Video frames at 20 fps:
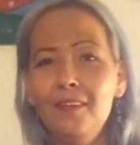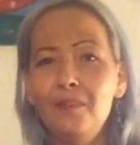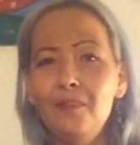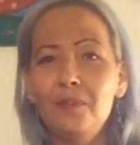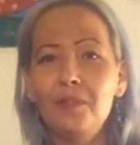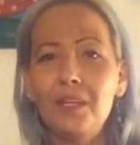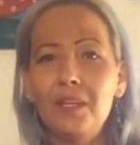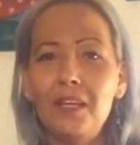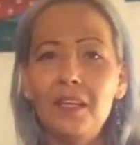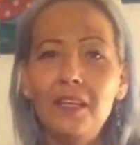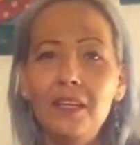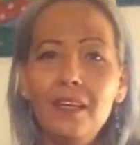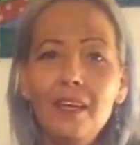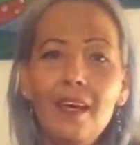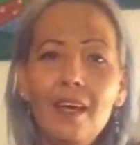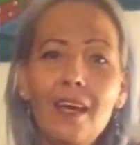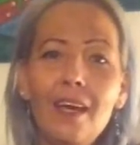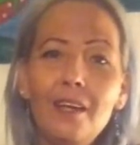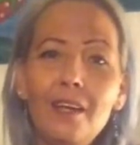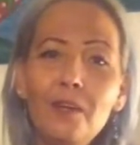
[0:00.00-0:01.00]
okay,
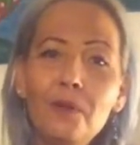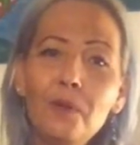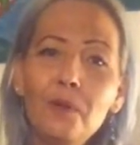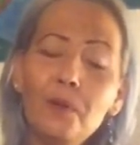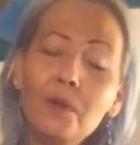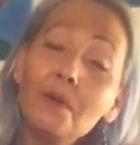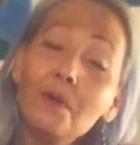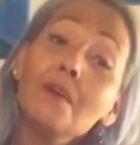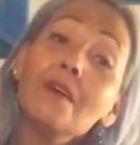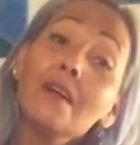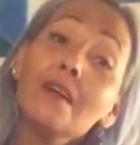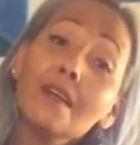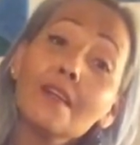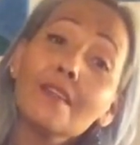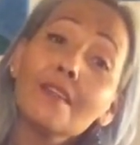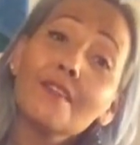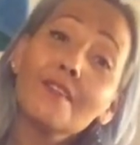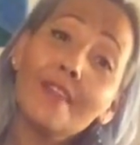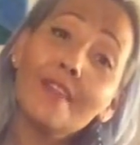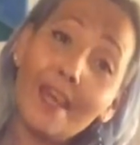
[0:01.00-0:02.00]
anywho,
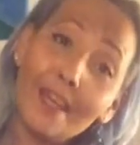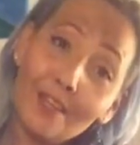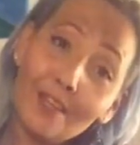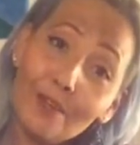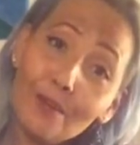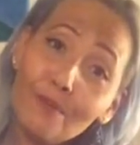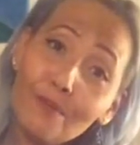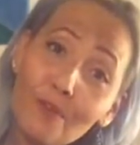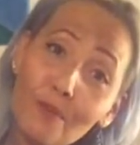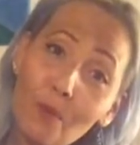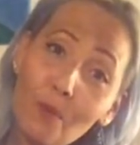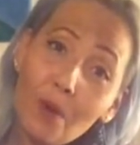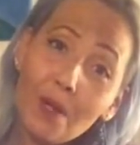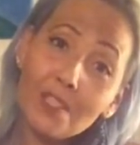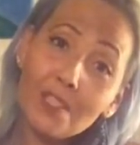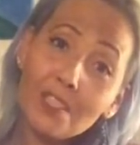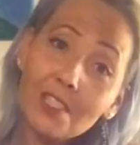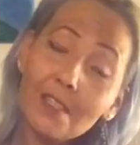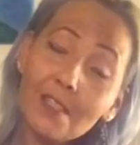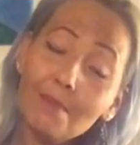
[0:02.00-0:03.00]
thank you for
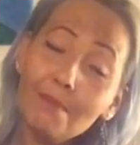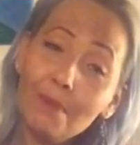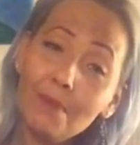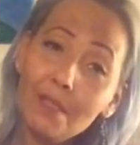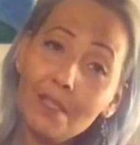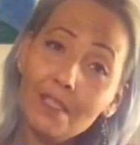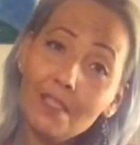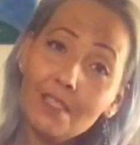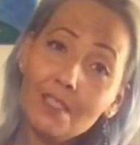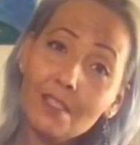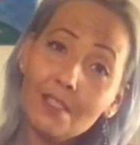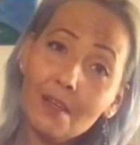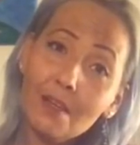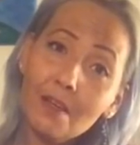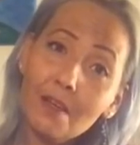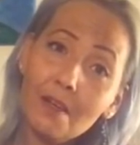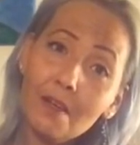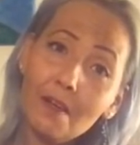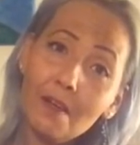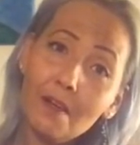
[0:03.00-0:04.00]
watching. Please
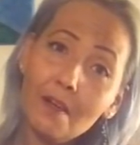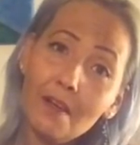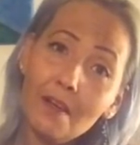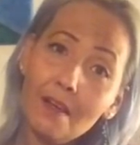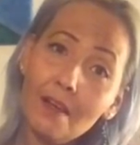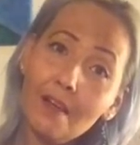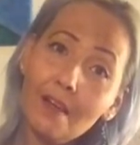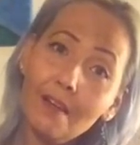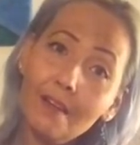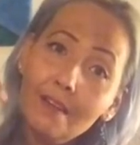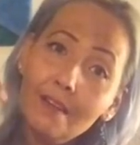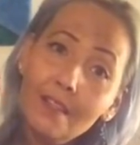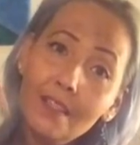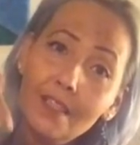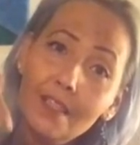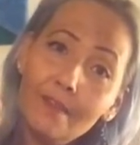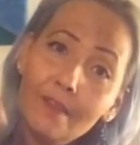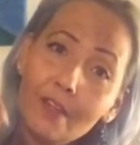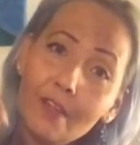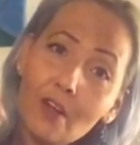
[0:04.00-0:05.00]

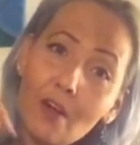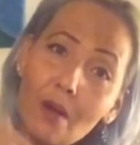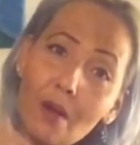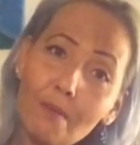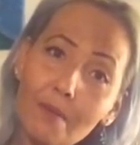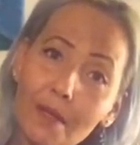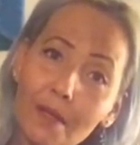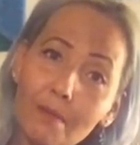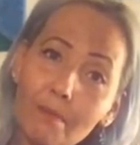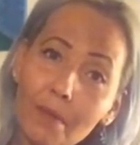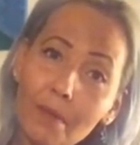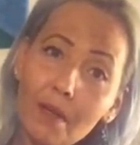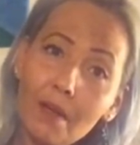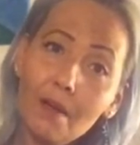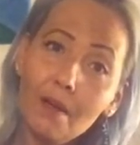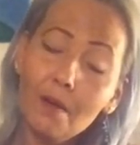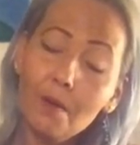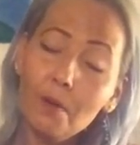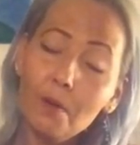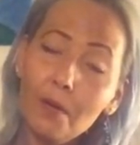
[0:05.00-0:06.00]
leave a comment
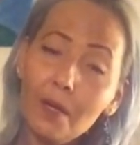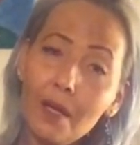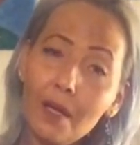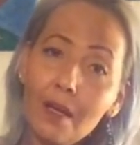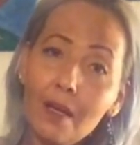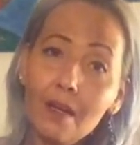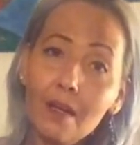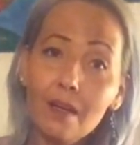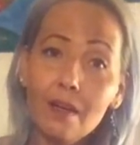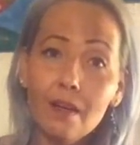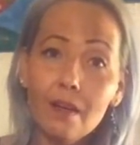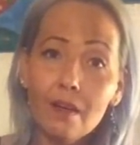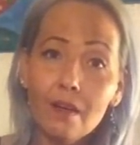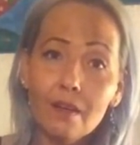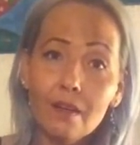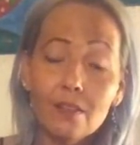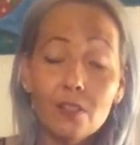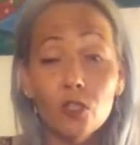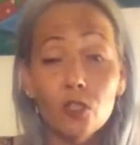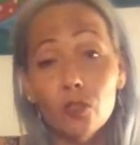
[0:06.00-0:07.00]
below and
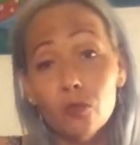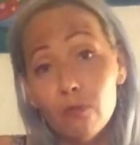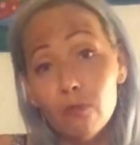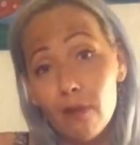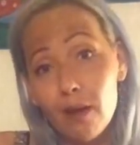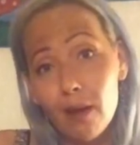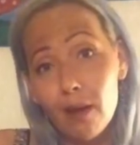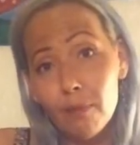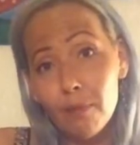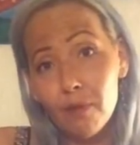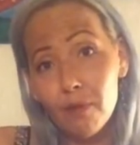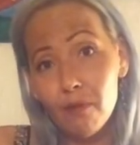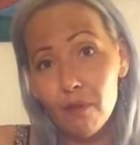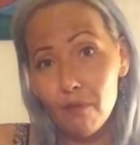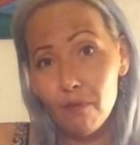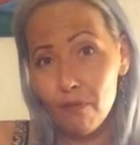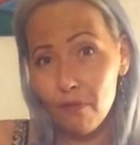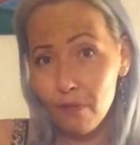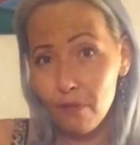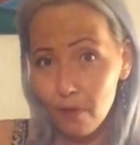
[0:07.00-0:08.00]
subscribe
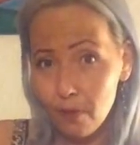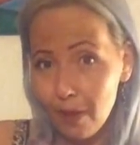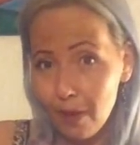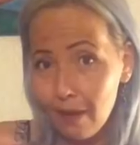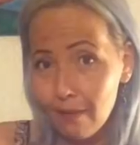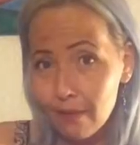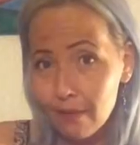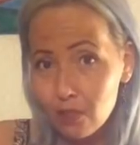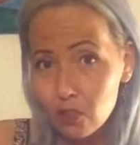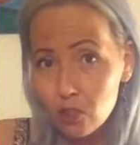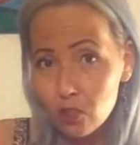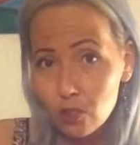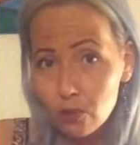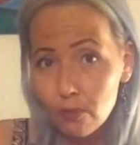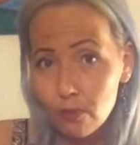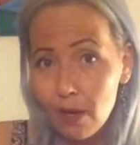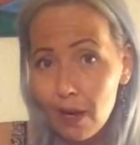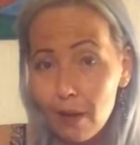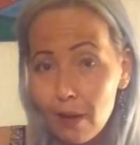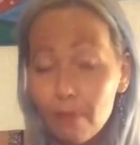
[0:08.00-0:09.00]
if you haven't
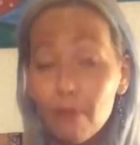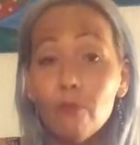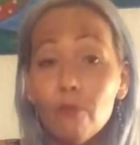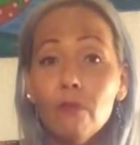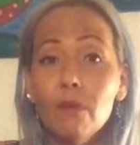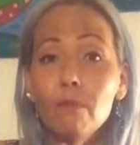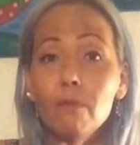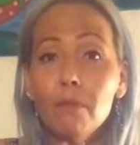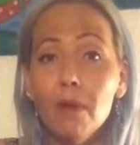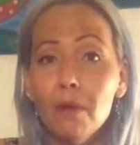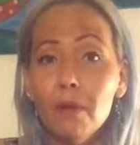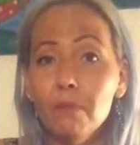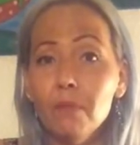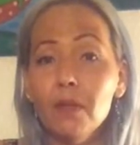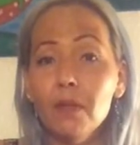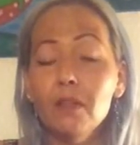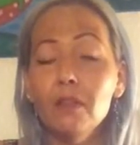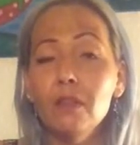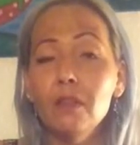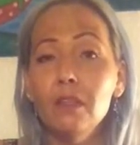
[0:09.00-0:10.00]
subscribed.
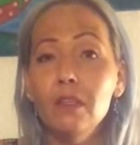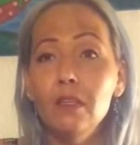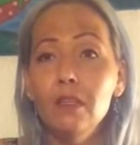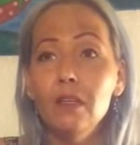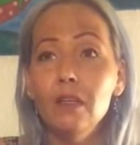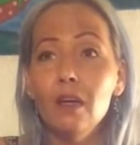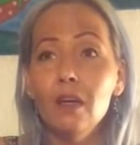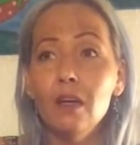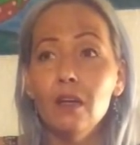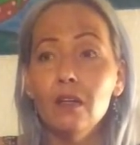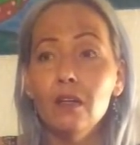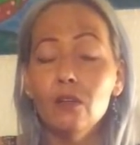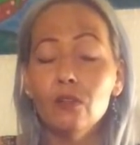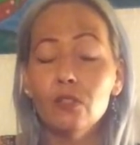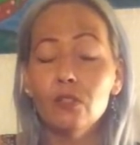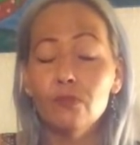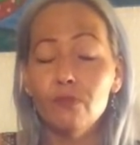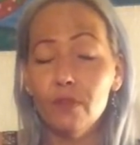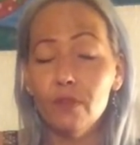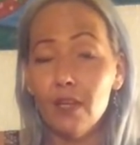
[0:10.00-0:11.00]
Remember the
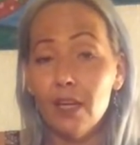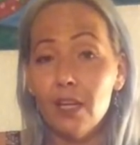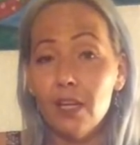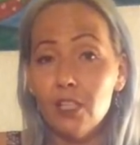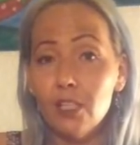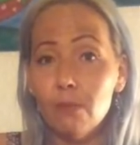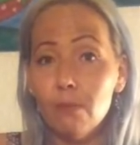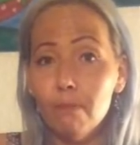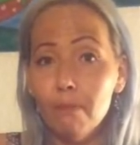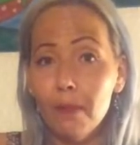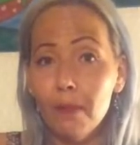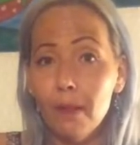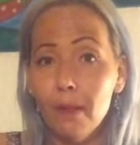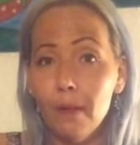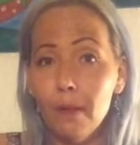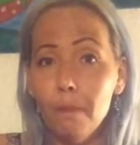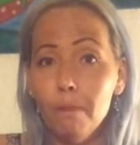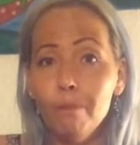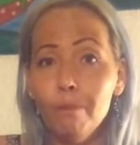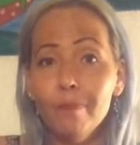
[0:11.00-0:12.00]
notification
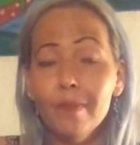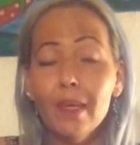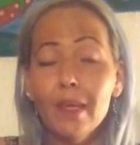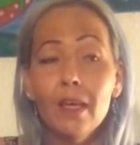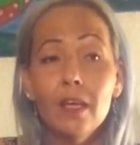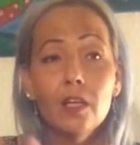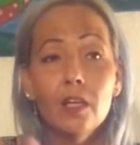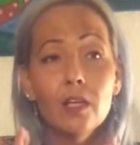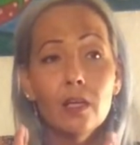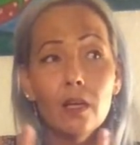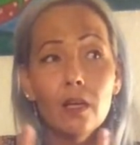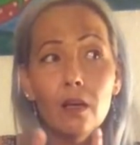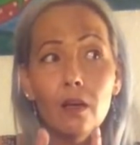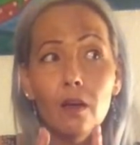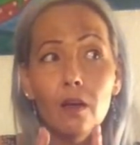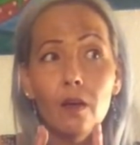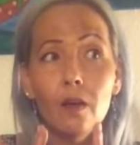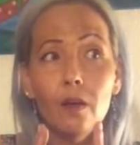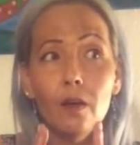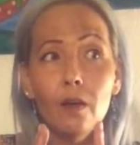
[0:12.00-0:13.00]
bell.
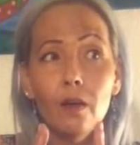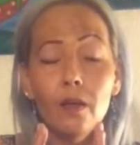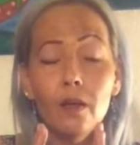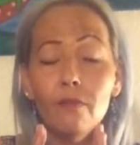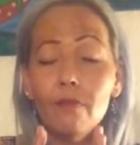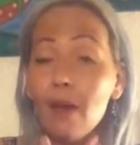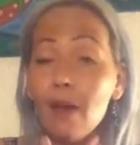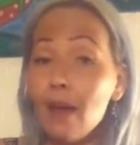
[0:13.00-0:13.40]
If